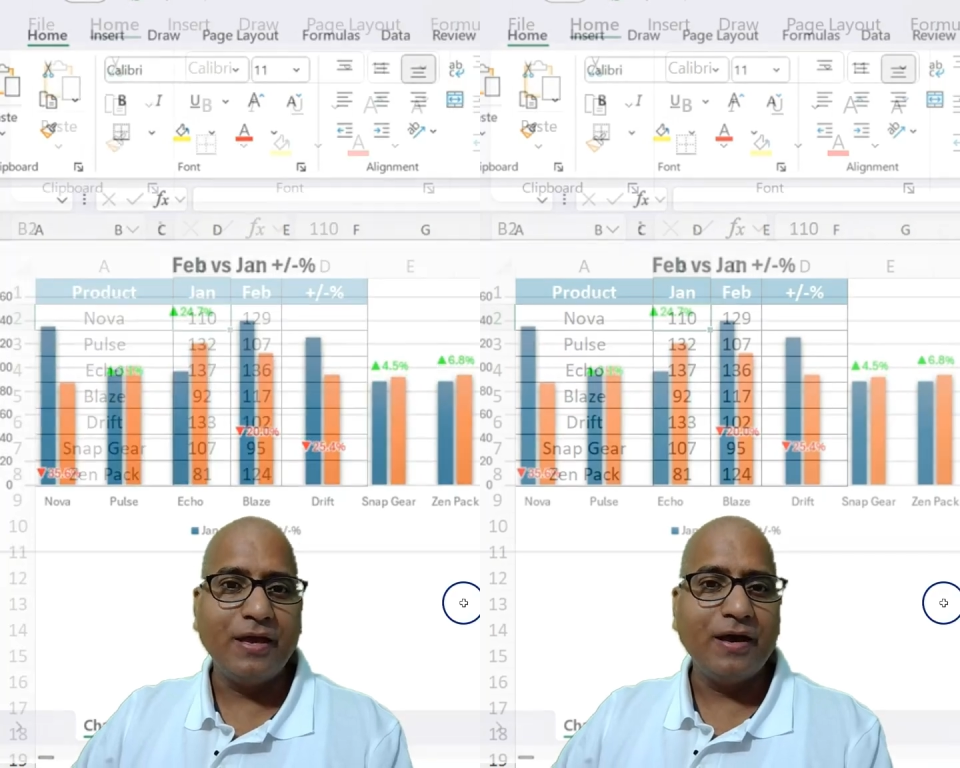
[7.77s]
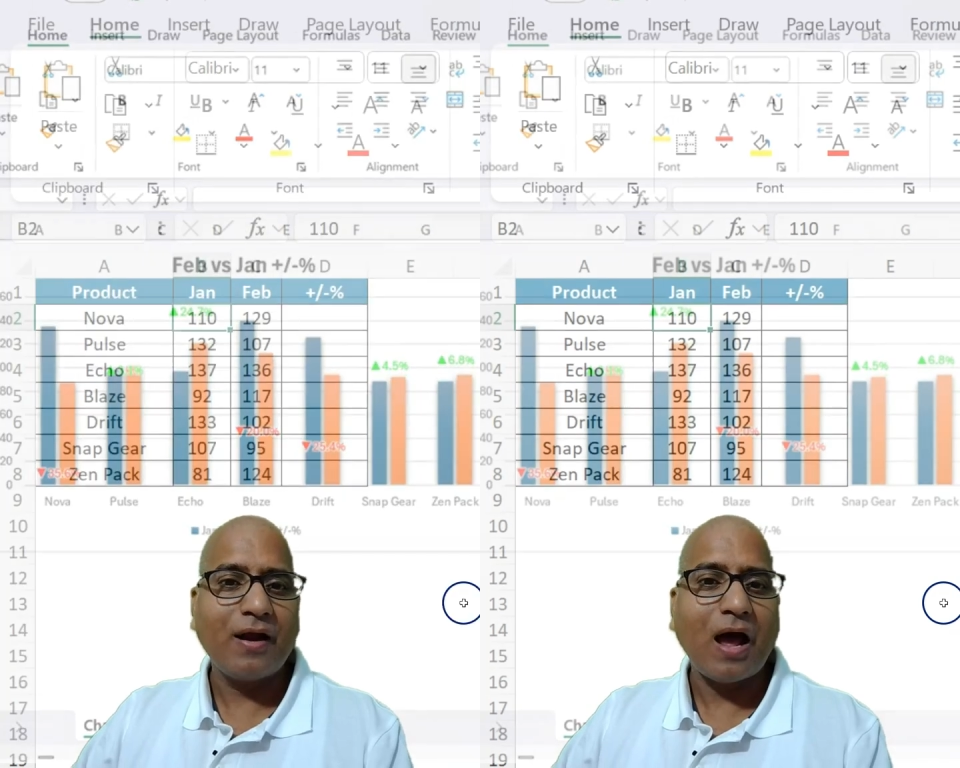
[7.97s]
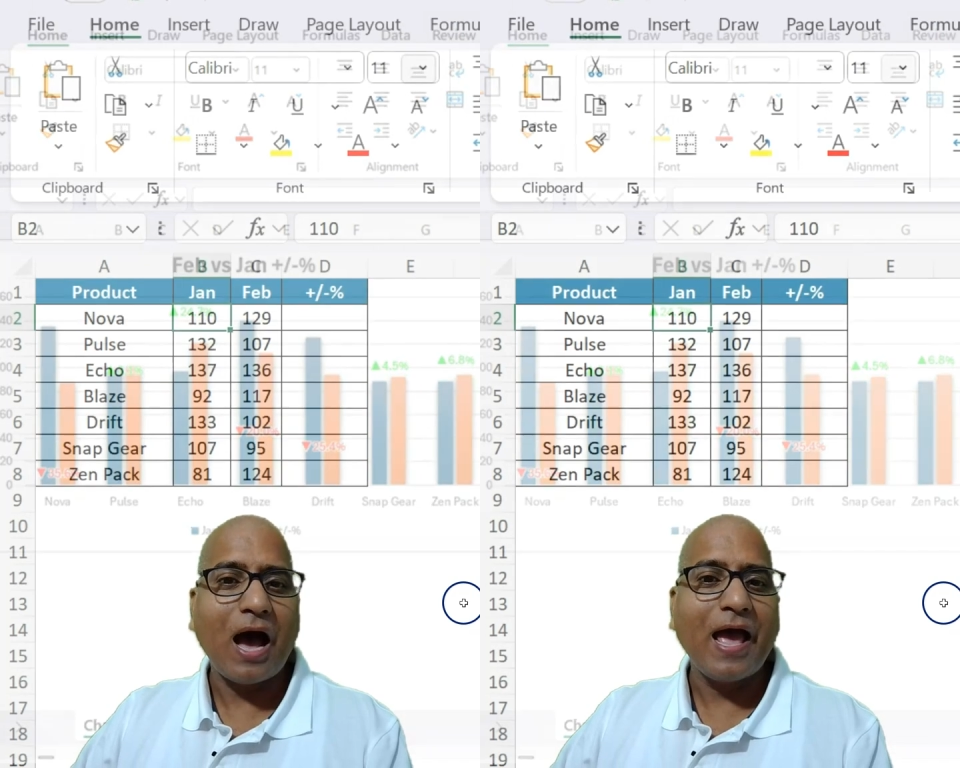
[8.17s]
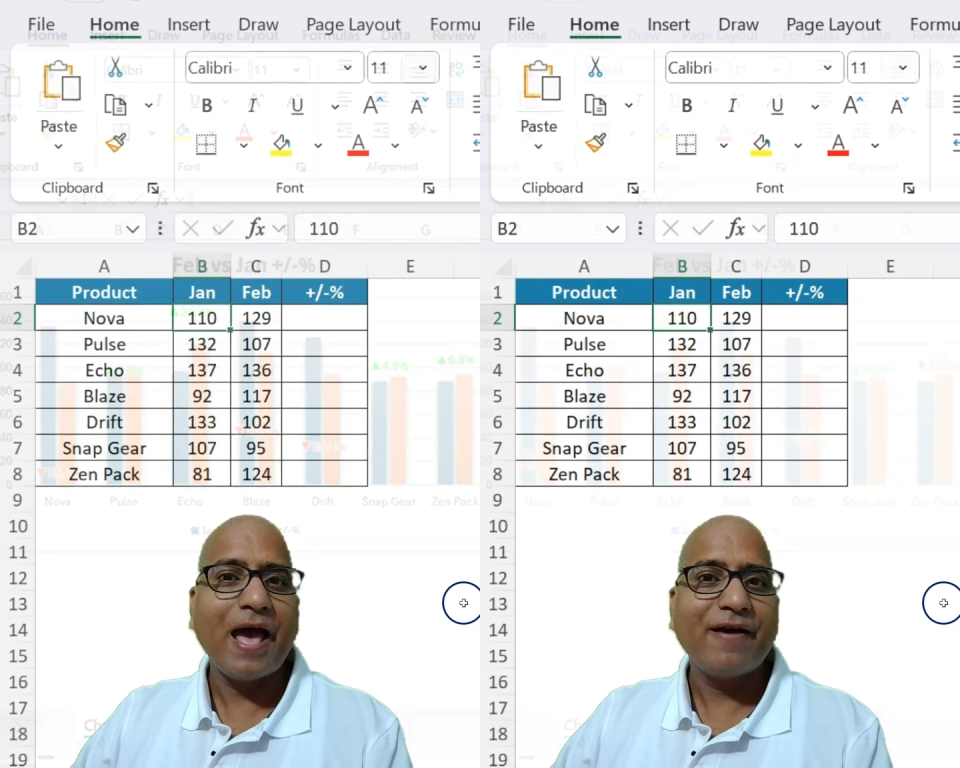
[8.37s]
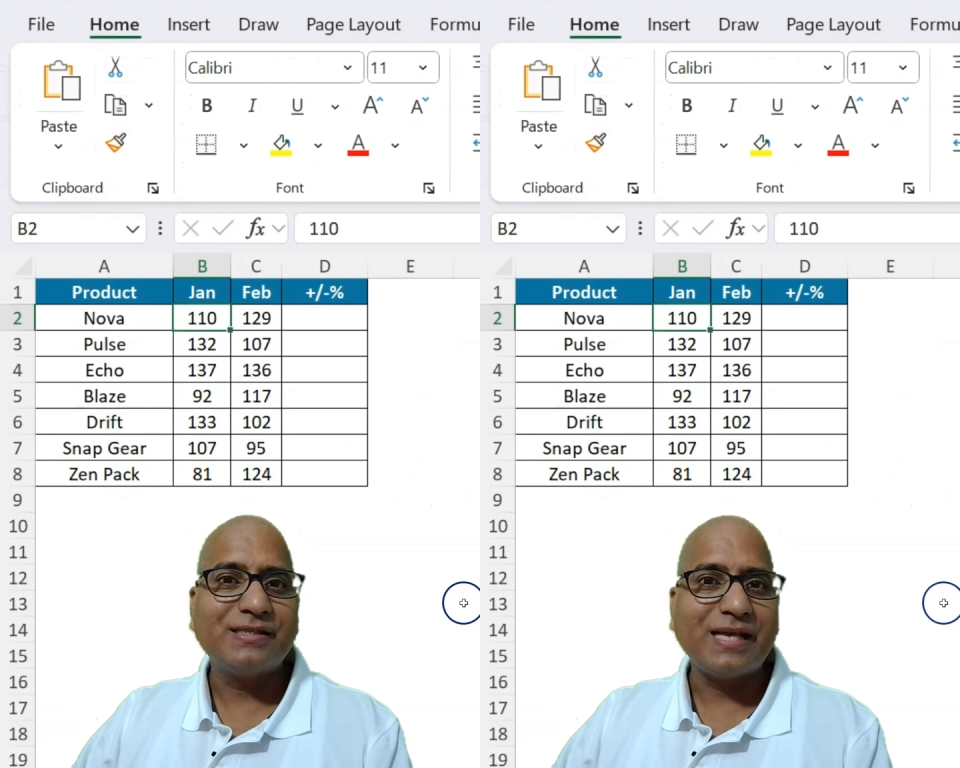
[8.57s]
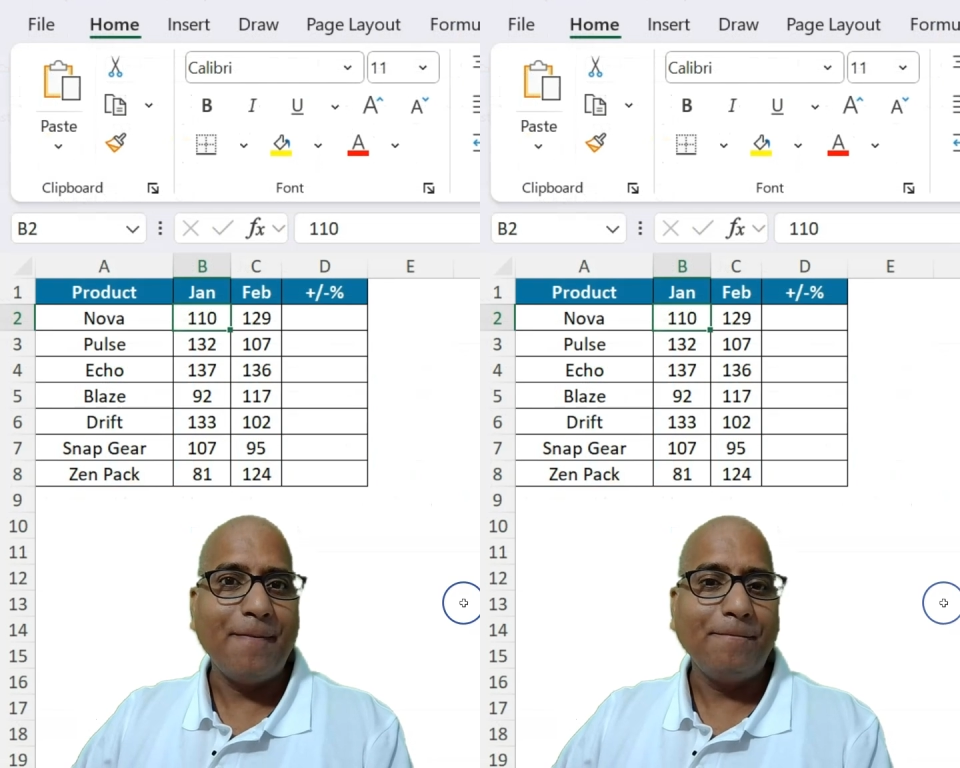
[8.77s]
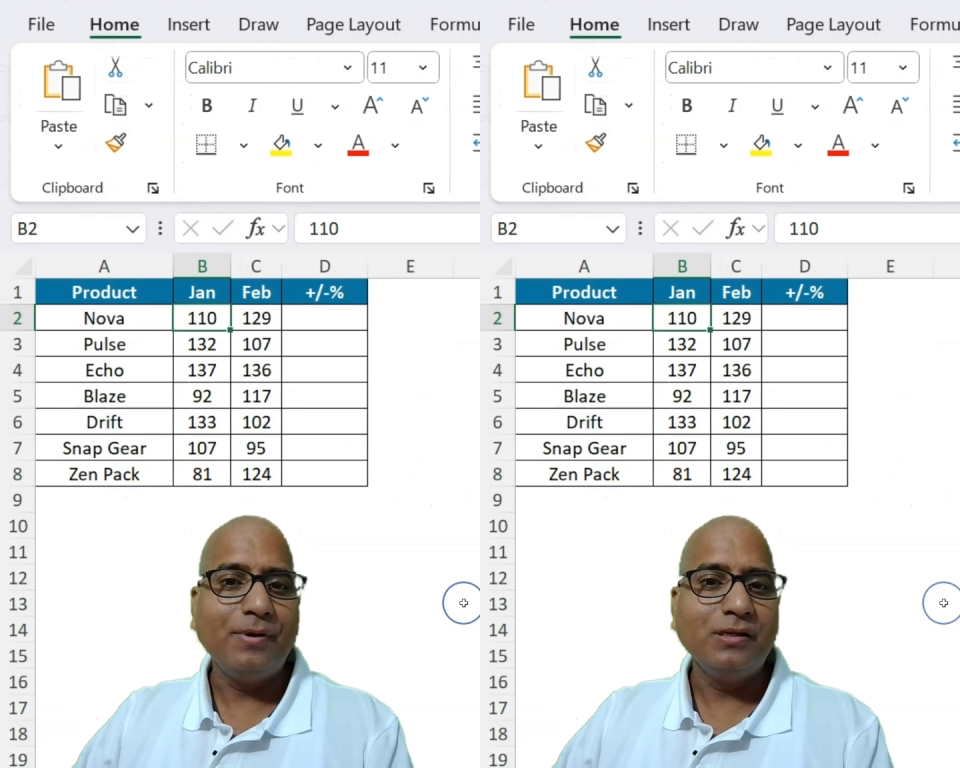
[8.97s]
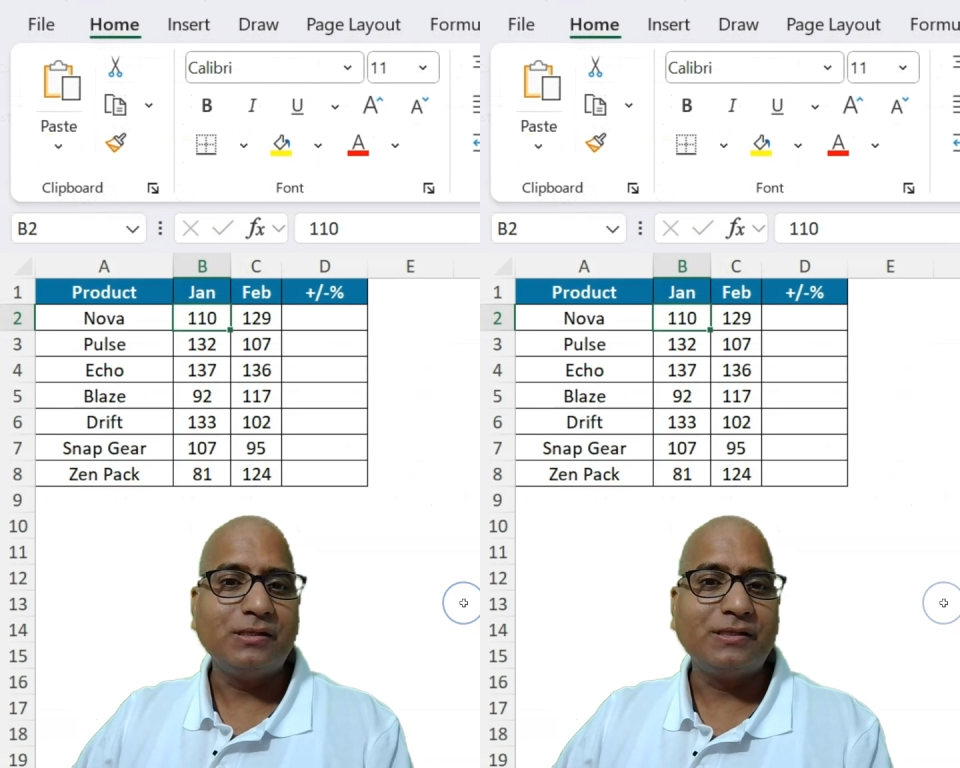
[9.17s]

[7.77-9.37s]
Here I have sample